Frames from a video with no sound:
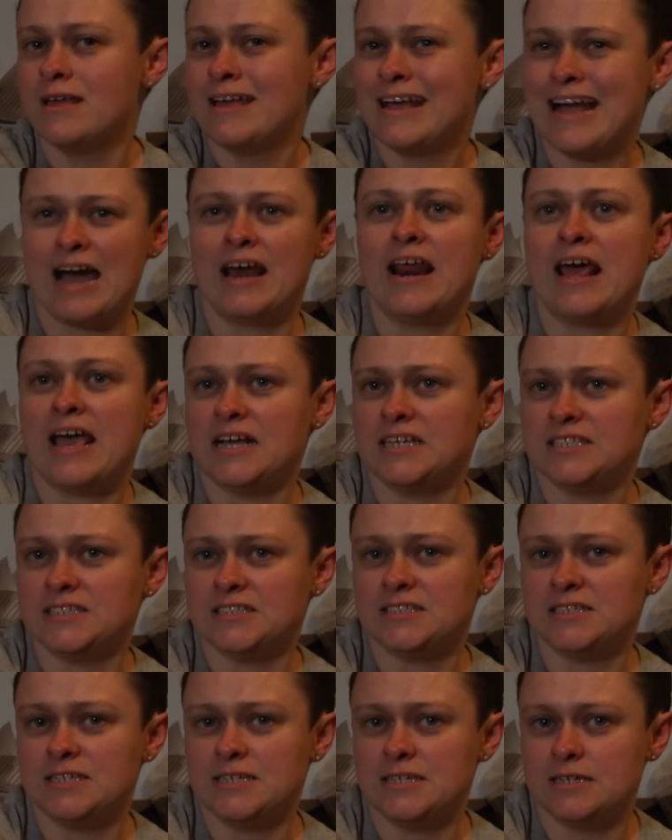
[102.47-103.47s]
kind of
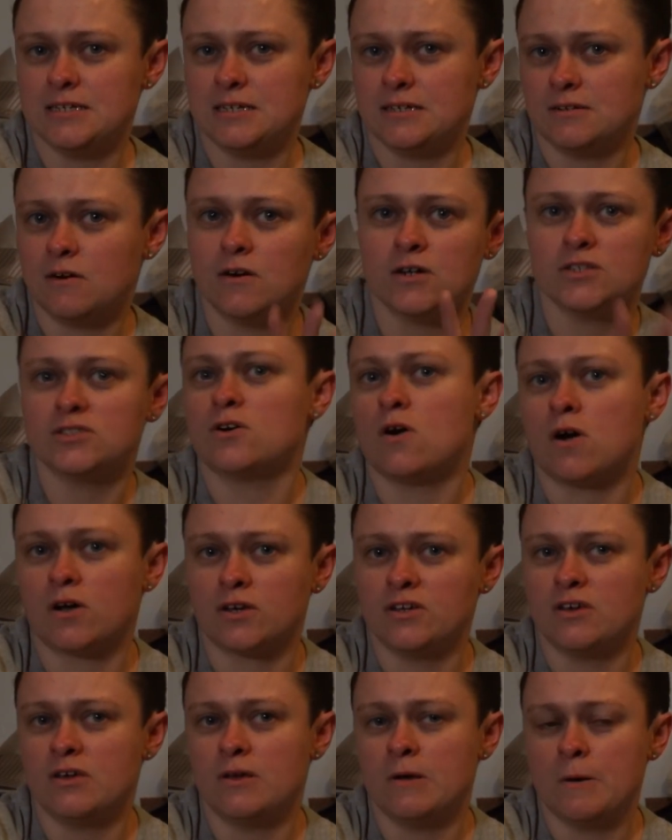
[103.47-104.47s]
hesitant on
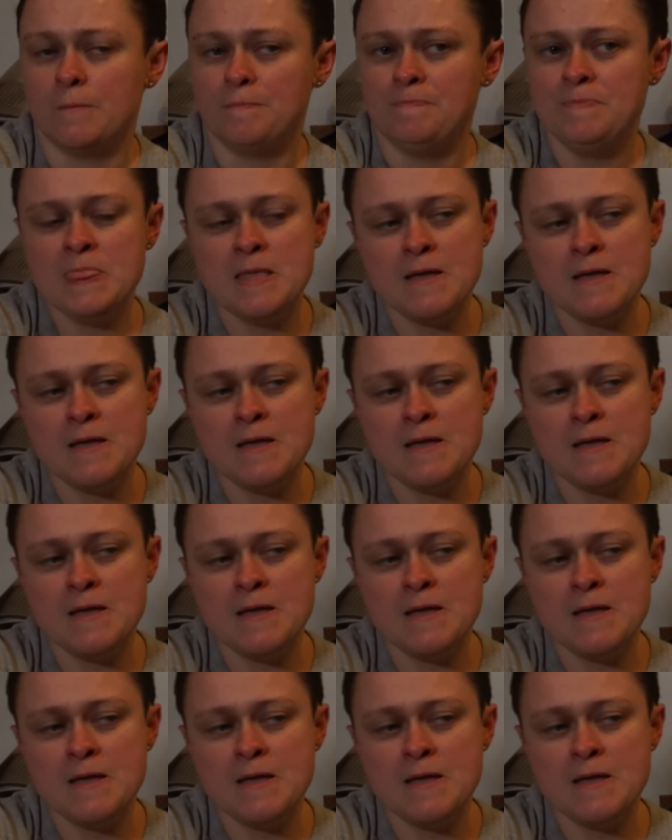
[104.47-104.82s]
talking to him.